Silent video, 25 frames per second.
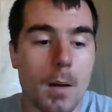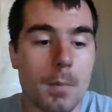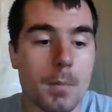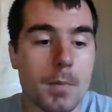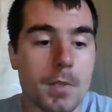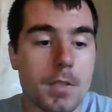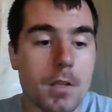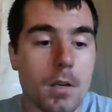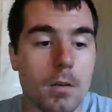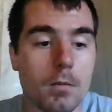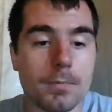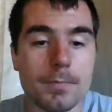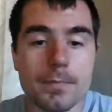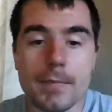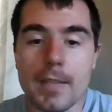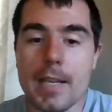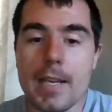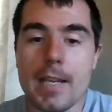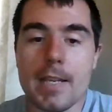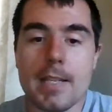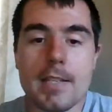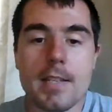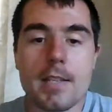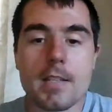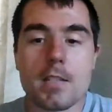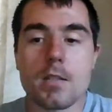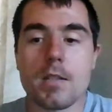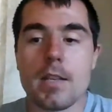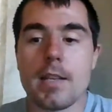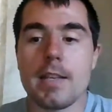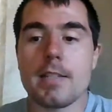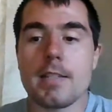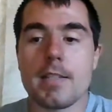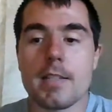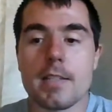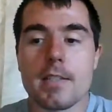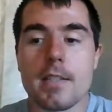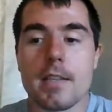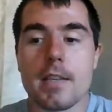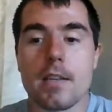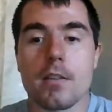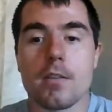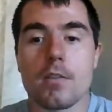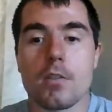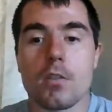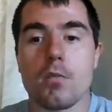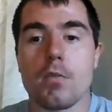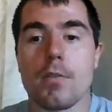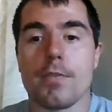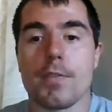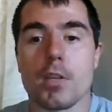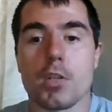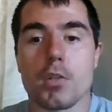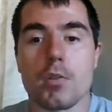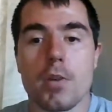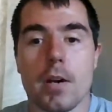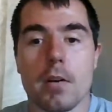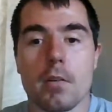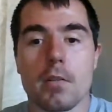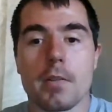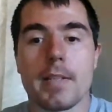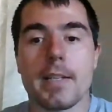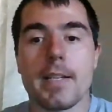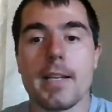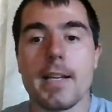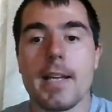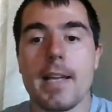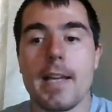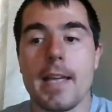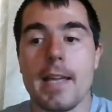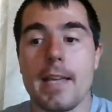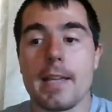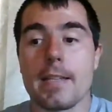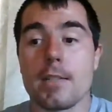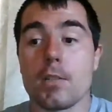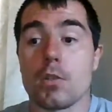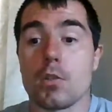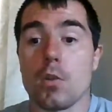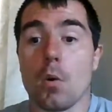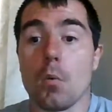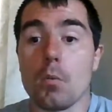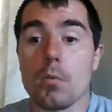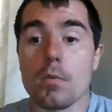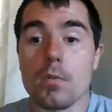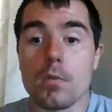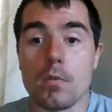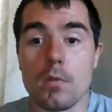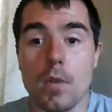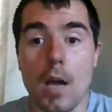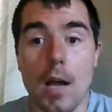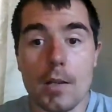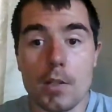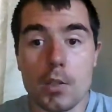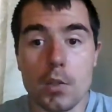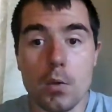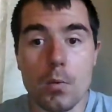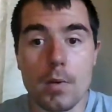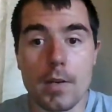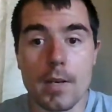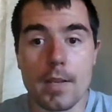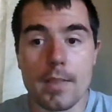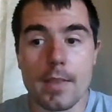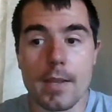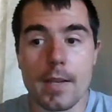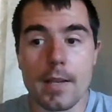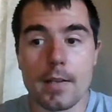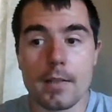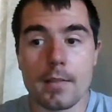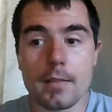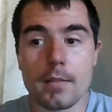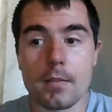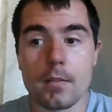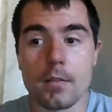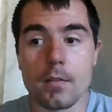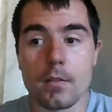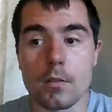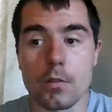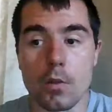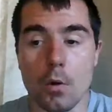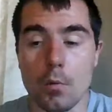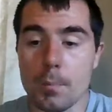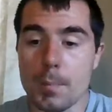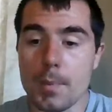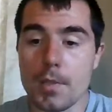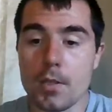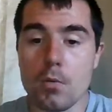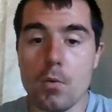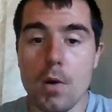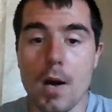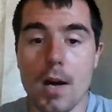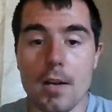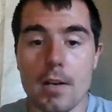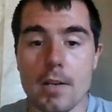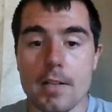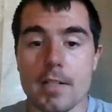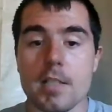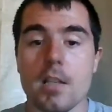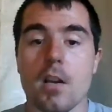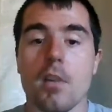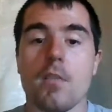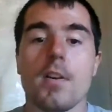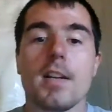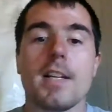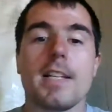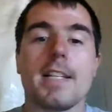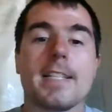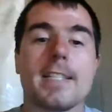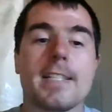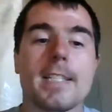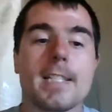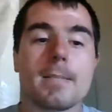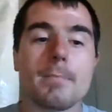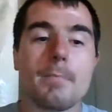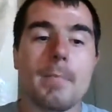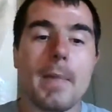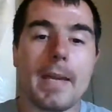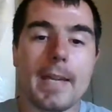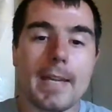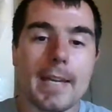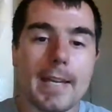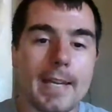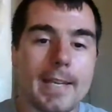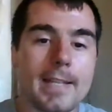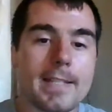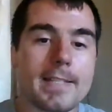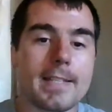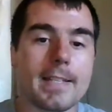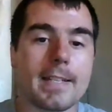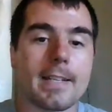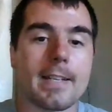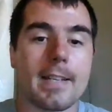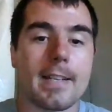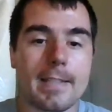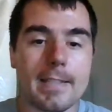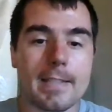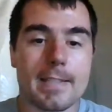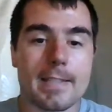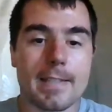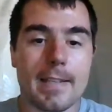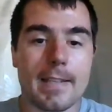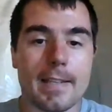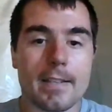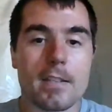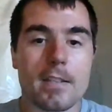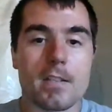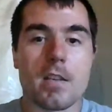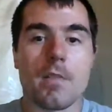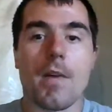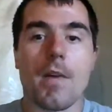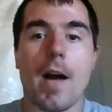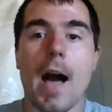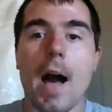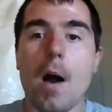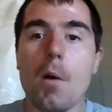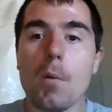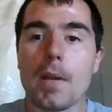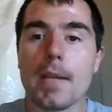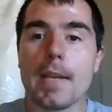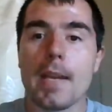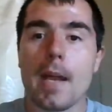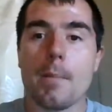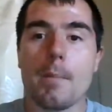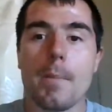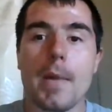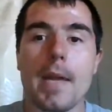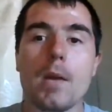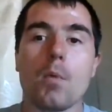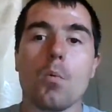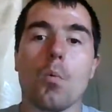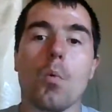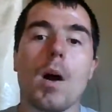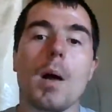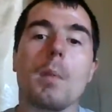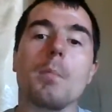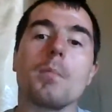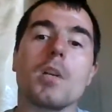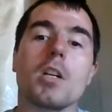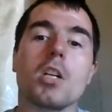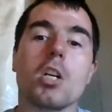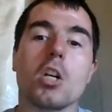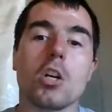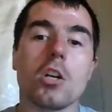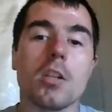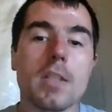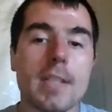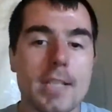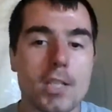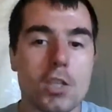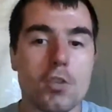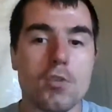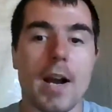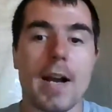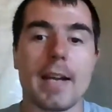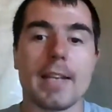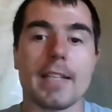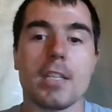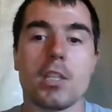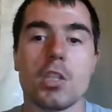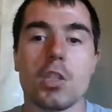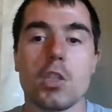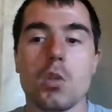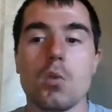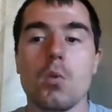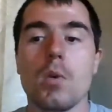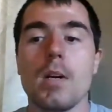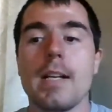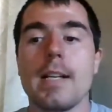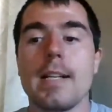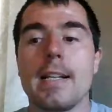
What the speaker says: So easiest thing you can do if you're struggling is not do anything. Don't be too hard on yourself. Just make it easier, and just think to yourself, how can I make what I'm currently trying to do